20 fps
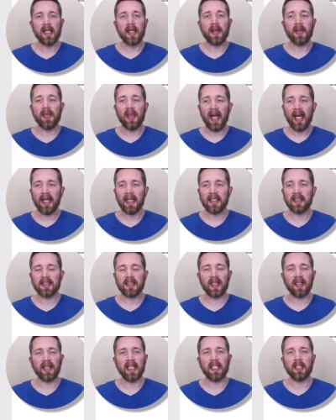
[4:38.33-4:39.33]
That is
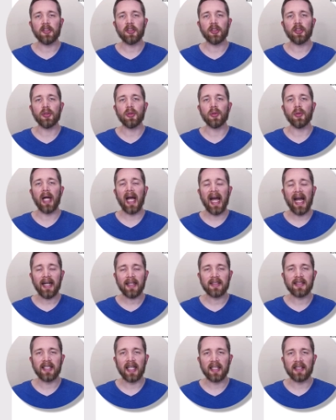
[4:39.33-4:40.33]
the link to
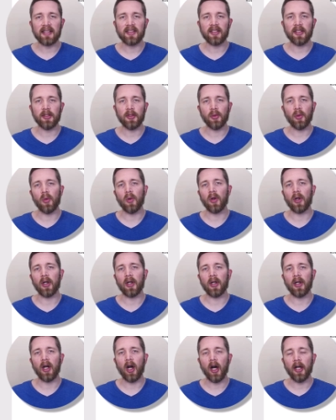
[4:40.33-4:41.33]
access
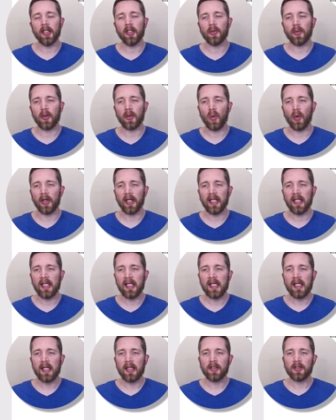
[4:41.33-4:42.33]
your audio recording.
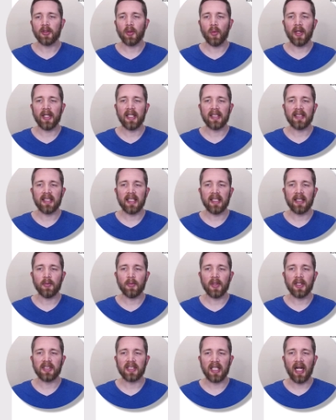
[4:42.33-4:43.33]
So what it did, it
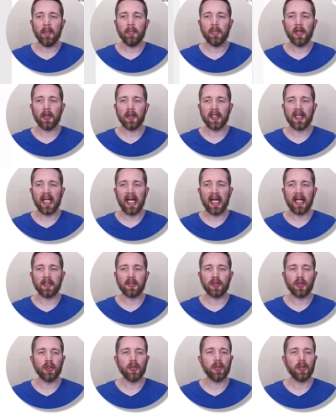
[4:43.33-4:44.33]
was uploaded that
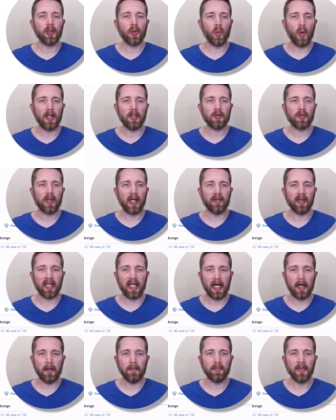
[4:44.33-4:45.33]
to your OneDrive
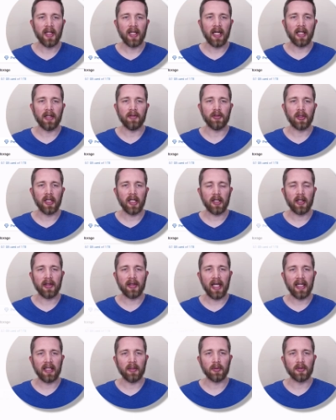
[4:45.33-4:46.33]
account. And if you click on
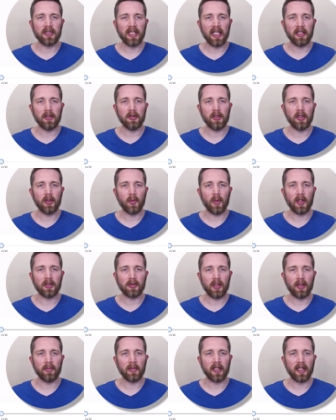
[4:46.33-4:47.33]
that, it will take you to your
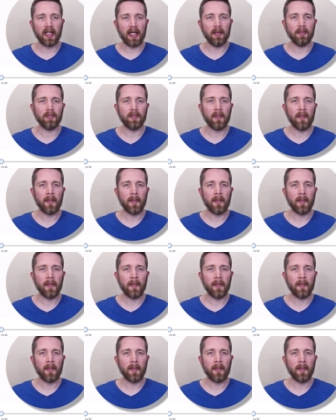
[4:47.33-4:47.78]
OneDrive account